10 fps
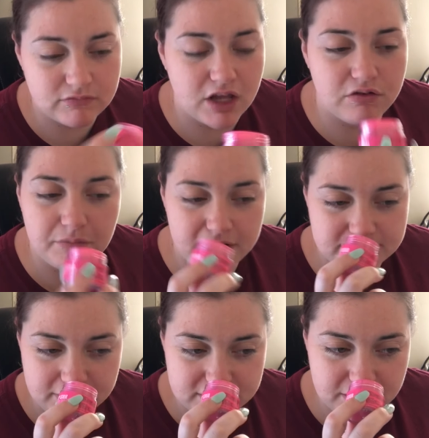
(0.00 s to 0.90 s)
it reminds
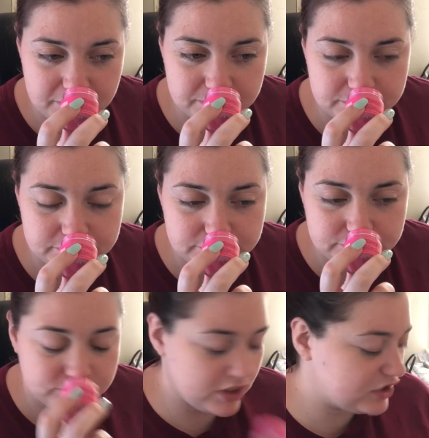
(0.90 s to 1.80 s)
me of something.
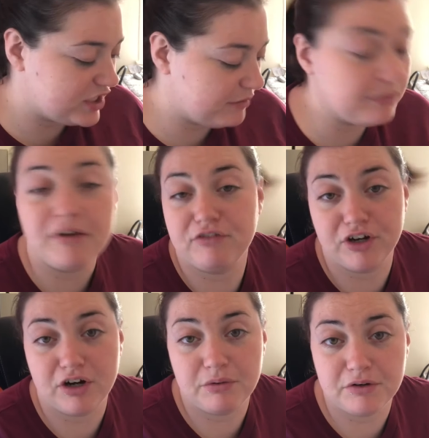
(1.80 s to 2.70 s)
I just can't put my
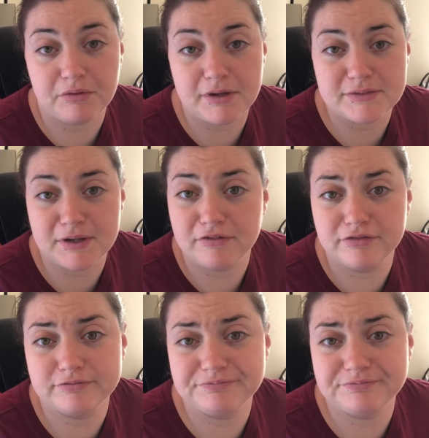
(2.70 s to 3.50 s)
finger on what it reminds me of.